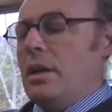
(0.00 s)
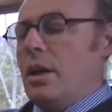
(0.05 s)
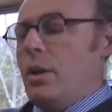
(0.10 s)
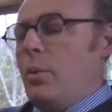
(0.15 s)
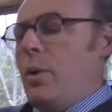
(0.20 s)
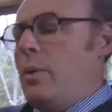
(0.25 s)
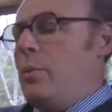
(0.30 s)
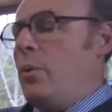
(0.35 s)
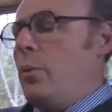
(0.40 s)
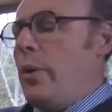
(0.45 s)

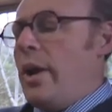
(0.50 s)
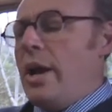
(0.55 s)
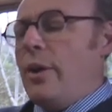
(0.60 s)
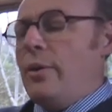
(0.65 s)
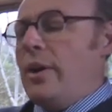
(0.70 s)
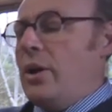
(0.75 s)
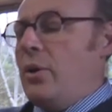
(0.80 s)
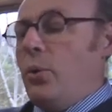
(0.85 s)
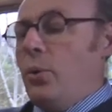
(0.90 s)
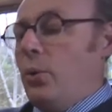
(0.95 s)
We were
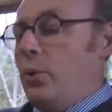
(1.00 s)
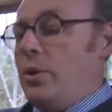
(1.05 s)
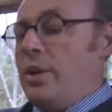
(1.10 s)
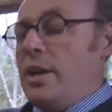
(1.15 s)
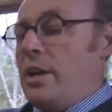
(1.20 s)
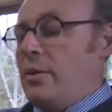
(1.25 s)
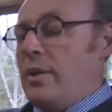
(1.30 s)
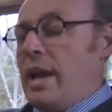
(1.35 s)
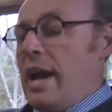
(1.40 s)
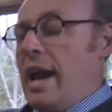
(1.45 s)
wearing
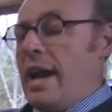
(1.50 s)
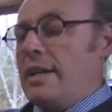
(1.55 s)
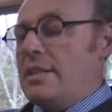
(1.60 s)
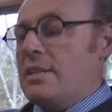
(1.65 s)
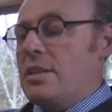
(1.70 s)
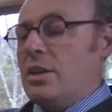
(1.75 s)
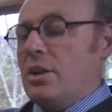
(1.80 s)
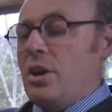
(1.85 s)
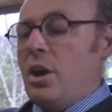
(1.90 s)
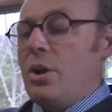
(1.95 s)
ordinary
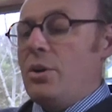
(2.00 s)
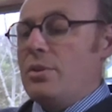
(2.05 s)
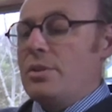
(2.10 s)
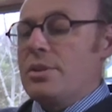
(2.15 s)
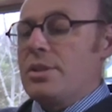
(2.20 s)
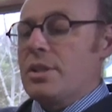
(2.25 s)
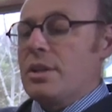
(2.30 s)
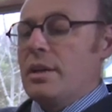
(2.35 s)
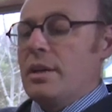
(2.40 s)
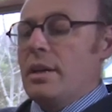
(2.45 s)
hats and
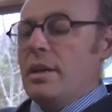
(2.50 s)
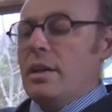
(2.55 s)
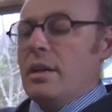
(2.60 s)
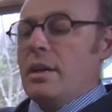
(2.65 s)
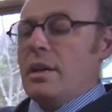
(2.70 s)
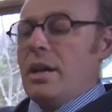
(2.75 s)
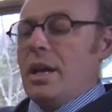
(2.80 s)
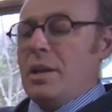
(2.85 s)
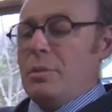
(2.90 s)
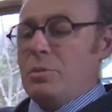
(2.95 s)
coats,
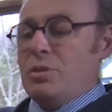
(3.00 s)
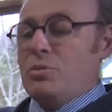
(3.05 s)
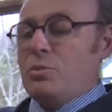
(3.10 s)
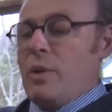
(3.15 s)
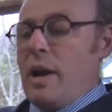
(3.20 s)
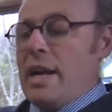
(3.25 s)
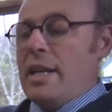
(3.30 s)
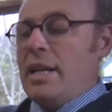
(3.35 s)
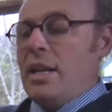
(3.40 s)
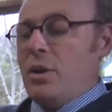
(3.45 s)
and it was
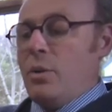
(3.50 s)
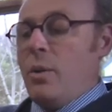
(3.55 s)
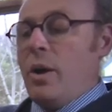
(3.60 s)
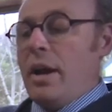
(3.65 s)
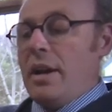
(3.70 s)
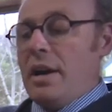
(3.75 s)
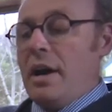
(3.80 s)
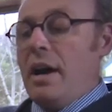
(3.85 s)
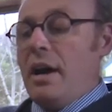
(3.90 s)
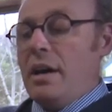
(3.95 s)
raining
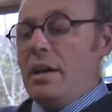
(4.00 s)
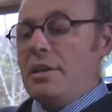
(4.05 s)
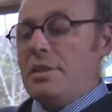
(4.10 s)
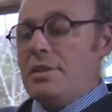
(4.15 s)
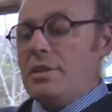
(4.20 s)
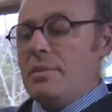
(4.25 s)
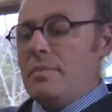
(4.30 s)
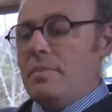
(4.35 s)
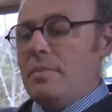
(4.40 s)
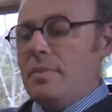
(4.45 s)
quite
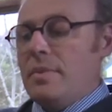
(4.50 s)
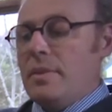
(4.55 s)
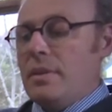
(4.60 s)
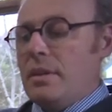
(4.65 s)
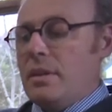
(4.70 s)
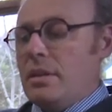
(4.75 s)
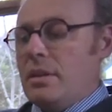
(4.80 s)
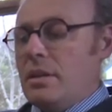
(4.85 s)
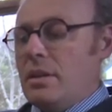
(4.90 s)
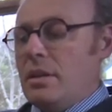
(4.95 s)
hard.
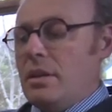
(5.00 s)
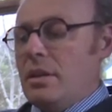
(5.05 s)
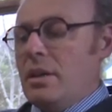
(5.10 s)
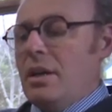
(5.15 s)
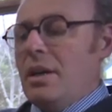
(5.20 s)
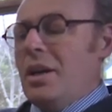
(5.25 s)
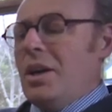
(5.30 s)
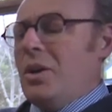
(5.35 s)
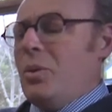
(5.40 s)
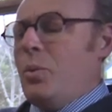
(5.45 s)

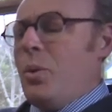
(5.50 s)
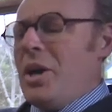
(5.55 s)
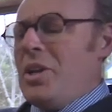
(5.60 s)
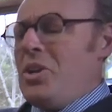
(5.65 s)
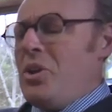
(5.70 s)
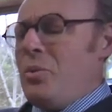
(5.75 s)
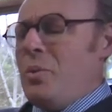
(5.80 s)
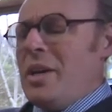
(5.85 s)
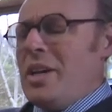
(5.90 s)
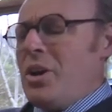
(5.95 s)
"Why
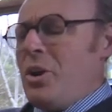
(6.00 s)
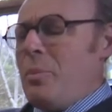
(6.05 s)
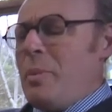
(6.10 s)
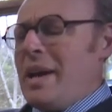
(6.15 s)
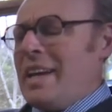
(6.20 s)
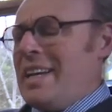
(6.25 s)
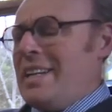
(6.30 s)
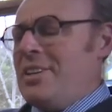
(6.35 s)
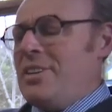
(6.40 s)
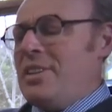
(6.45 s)
don't we go
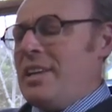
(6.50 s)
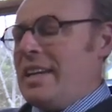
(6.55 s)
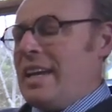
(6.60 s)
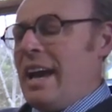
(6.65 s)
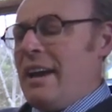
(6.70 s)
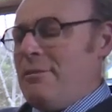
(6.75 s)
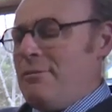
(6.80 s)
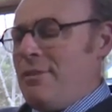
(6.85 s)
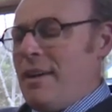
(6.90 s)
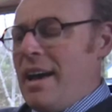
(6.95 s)
back into the
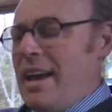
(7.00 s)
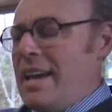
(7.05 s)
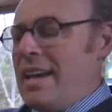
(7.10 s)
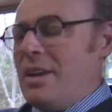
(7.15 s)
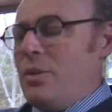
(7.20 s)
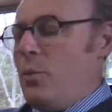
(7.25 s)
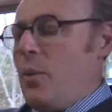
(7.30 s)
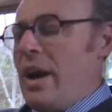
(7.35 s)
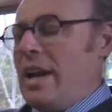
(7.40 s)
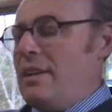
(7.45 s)
cafe
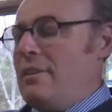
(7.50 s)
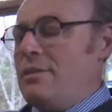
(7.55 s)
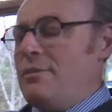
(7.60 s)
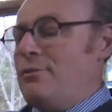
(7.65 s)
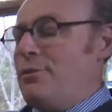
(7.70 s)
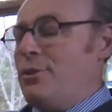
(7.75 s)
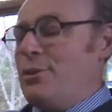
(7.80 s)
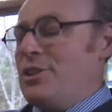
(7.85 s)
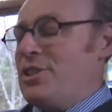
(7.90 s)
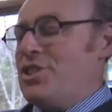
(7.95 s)
and wait
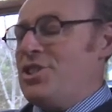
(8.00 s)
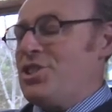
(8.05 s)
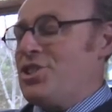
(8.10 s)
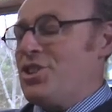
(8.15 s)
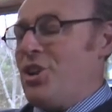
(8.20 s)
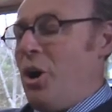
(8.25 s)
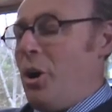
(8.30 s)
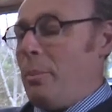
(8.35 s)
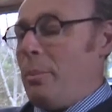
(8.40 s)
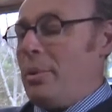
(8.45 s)
for it to
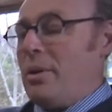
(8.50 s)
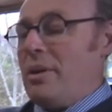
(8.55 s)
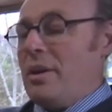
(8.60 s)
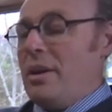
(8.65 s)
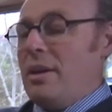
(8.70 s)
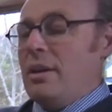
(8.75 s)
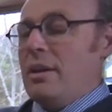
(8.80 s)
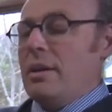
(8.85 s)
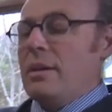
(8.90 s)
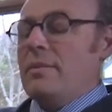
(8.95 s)
stop?"
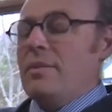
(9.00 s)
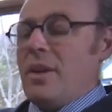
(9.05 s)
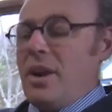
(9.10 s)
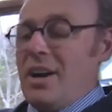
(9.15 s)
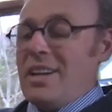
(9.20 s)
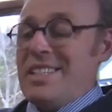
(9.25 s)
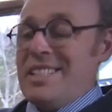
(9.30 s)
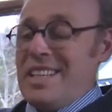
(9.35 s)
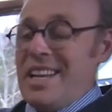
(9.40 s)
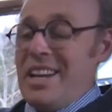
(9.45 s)

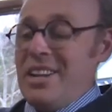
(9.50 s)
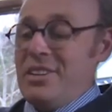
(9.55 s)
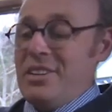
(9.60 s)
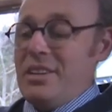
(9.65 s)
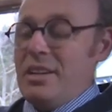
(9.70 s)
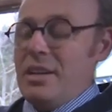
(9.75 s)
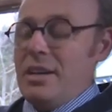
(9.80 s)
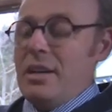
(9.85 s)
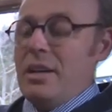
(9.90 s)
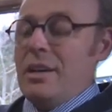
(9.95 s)
I said.
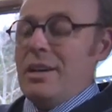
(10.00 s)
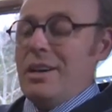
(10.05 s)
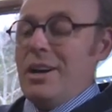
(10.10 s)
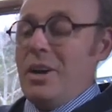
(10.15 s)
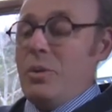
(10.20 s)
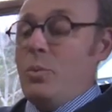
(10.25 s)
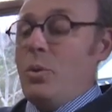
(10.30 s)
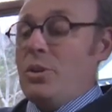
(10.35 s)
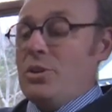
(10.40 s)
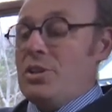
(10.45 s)
I
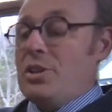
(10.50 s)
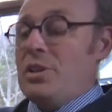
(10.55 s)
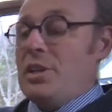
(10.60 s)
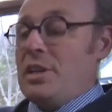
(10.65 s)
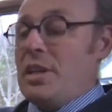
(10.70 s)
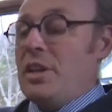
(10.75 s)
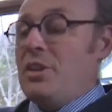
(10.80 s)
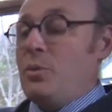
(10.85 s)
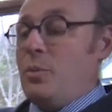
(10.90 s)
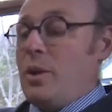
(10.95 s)
wanted
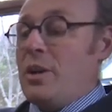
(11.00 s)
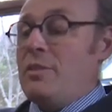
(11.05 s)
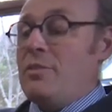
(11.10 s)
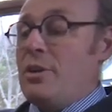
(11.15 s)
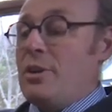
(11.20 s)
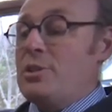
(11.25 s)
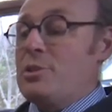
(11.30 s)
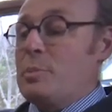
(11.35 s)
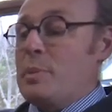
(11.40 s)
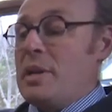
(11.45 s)
another one of
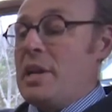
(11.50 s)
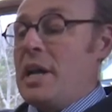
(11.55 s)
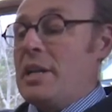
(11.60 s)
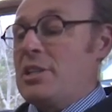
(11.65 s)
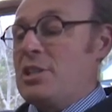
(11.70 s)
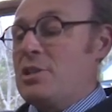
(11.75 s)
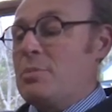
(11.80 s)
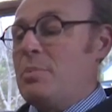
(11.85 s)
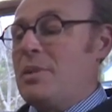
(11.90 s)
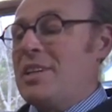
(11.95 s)
those banana
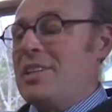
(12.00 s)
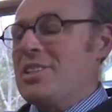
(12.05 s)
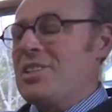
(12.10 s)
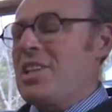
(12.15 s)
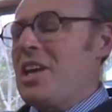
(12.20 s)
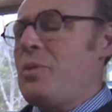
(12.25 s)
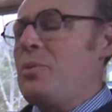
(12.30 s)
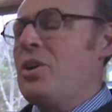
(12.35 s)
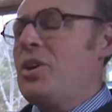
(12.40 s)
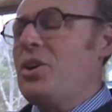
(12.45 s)
splits.
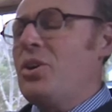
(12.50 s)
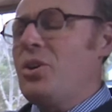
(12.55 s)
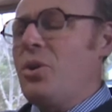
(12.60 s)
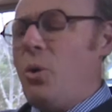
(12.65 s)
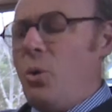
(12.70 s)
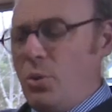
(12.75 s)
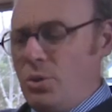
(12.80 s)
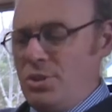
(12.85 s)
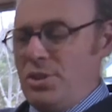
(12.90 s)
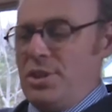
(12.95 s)
were
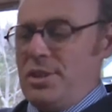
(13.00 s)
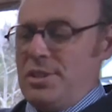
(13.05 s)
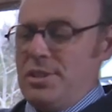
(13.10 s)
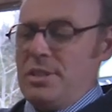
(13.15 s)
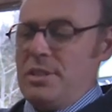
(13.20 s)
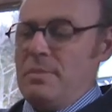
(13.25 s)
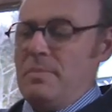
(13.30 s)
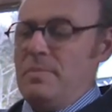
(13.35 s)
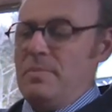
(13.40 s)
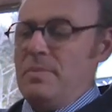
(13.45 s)

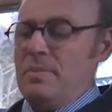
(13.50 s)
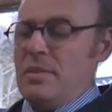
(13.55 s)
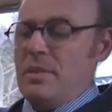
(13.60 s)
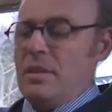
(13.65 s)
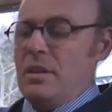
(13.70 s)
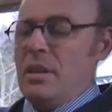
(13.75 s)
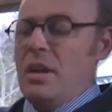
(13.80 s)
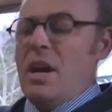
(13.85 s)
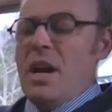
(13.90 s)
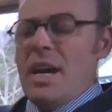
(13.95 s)
gorgeous.
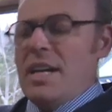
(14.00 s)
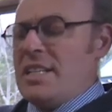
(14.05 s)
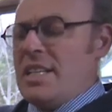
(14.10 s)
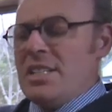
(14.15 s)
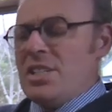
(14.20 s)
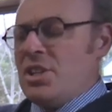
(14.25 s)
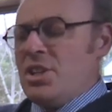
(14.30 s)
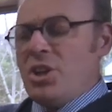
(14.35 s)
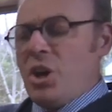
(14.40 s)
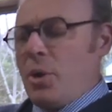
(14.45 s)
"It
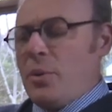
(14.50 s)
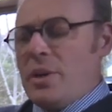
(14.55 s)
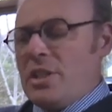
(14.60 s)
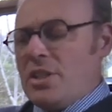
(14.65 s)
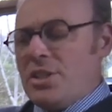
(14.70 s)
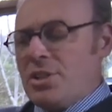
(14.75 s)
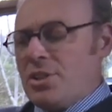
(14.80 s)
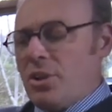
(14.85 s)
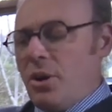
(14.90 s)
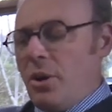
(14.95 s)
isn't going to
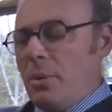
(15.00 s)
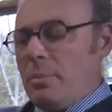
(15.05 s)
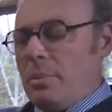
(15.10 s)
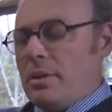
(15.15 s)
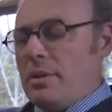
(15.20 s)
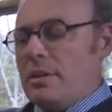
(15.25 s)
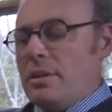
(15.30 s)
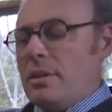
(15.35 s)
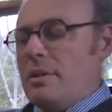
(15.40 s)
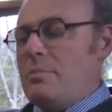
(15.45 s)
stop,"
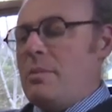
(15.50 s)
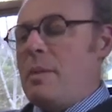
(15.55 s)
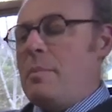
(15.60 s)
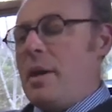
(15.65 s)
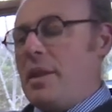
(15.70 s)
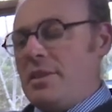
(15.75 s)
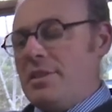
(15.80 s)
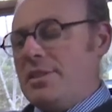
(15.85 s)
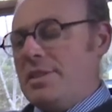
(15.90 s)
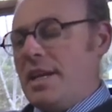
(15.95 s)
my
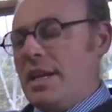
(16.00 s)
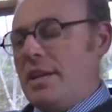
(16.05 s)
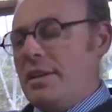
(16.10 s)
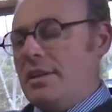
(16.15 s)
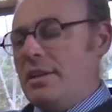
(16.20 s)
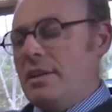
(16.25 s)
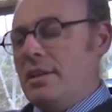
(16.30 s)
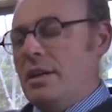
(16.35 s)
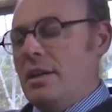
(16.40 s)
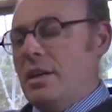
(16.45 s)
mother said.
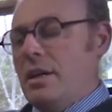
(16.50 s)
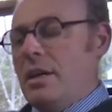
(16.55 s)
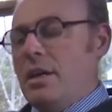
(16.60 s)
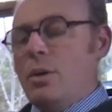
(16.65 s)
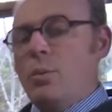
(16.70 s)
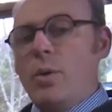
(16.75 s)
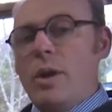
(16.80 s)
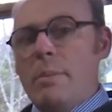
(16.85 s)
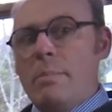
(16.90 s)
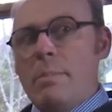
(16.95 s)

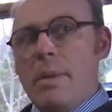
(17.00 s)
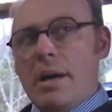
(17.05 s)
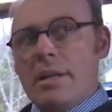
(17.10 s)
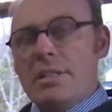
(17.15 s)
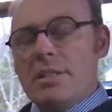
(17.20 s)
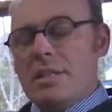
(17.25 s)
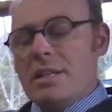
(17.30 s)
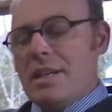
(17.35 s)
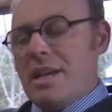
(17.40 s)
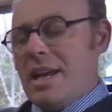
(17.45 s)
"We
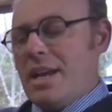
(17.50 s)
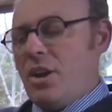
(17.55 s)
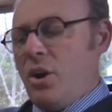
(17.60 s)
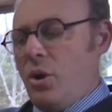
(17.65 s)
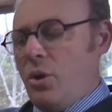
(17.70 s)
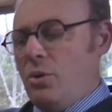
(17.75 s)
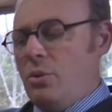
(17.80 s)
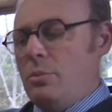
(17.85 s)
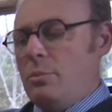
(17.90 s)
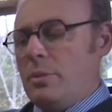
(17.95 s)
must get
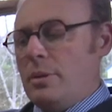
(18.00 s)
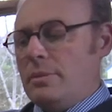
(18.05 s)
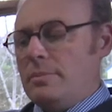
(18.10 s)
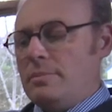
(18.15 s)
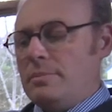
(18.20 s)
home."